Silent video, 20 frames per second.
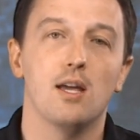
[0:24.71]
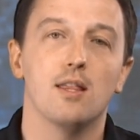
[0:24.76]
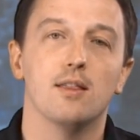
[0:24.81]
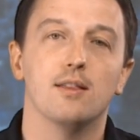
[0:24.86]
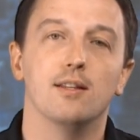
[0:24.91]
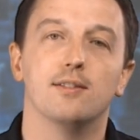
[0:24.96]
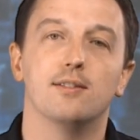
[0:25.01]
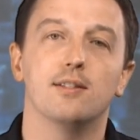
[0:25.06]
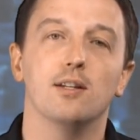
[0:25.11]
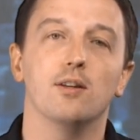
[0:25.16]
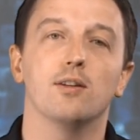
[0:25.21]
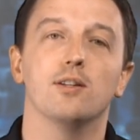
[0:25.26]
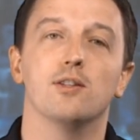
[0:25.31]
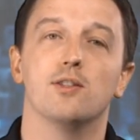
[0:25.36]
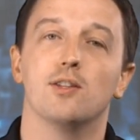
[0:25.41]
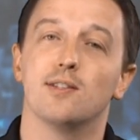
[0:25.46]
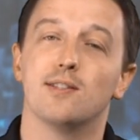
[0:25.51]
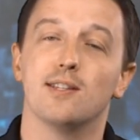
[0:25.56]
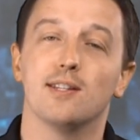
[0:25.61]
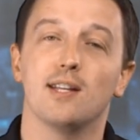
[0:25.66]
The
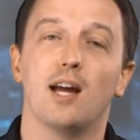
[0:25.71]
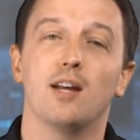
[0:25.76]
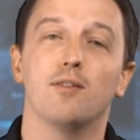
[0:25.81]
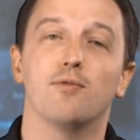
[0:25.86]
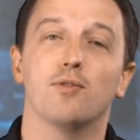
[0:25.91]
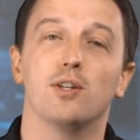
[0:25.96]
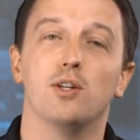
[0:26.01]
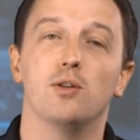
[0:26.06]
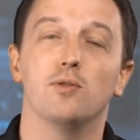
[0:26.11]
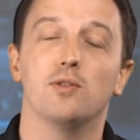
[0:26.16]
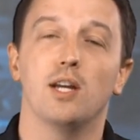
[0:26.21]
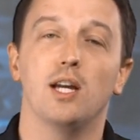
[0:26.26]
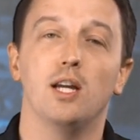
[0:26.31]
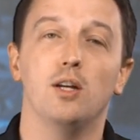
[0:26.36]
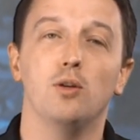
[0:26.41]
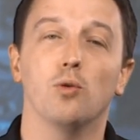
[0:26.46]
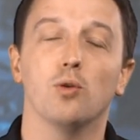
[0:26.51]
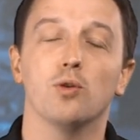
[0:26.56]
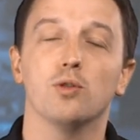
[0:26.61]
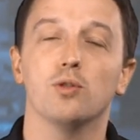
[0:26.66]
series is designed for use
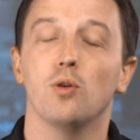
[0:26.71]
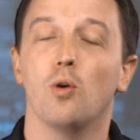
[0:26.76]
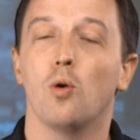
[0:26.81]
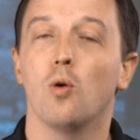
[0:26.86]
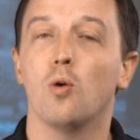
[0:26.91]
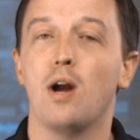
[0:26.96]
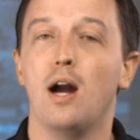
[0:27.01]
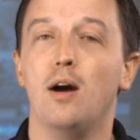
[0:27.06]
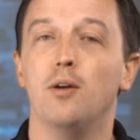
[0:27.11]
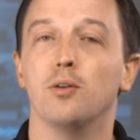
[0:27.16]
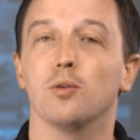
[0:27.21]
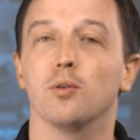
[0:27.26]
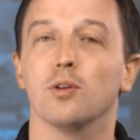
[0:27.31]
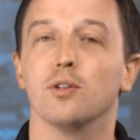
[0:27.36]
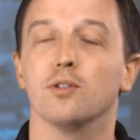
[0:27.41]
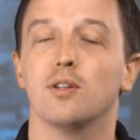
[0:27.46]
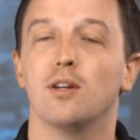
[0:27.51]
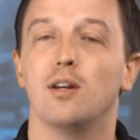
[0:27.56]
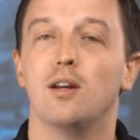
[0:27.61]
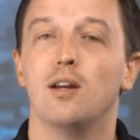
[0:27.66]
indoors or
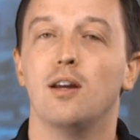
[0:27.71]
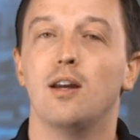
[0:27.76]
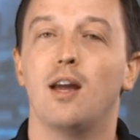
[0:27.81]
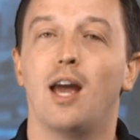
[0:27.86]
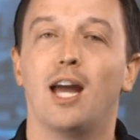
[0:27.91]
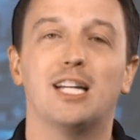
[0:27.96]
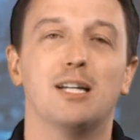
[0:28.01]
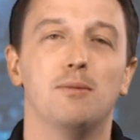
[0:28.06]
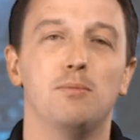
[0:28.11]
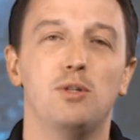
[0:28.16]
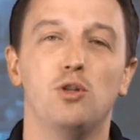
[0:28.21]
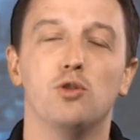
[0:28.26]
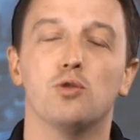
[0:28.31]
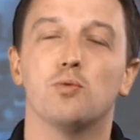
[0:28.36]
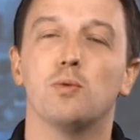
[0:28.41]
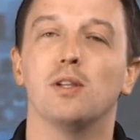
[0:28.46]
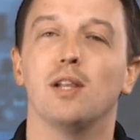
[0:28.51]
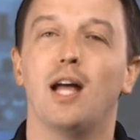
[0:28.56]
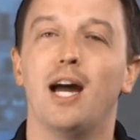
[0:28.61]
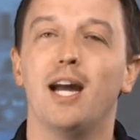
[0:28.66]
outdoors and can be used
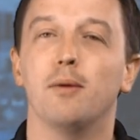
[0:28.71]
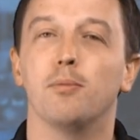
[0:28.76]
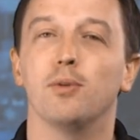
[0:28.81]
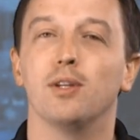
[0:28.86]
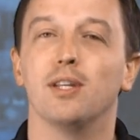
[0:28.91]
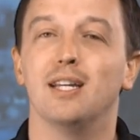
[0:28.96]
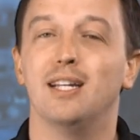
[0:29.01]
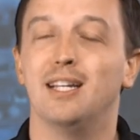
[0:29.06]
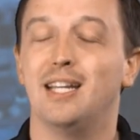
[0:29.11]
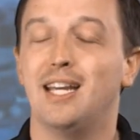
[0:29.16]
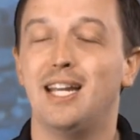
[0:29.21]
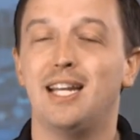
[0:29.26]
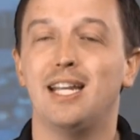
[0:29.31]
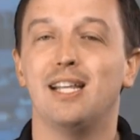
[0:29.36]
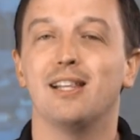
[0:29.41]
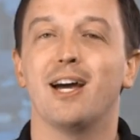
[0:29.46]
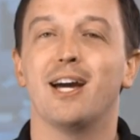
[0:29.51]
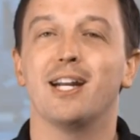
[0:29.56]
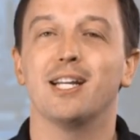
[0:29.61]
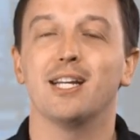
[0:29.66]
reliably in any
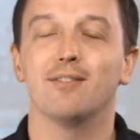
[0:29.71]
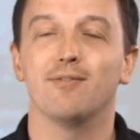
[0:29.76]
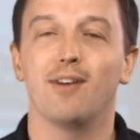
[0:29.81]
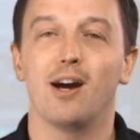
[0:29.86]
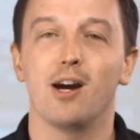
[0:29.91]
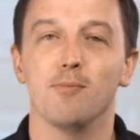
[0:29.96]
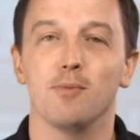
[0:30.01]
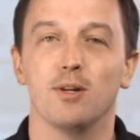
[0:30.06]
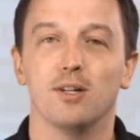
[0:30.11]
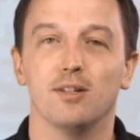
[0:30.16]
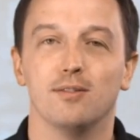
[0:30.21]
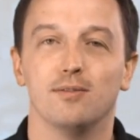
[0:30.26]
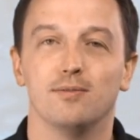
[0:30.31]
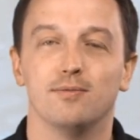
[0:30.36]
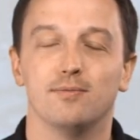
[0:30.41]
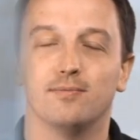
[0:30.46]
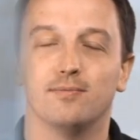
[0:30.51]
lighting environment.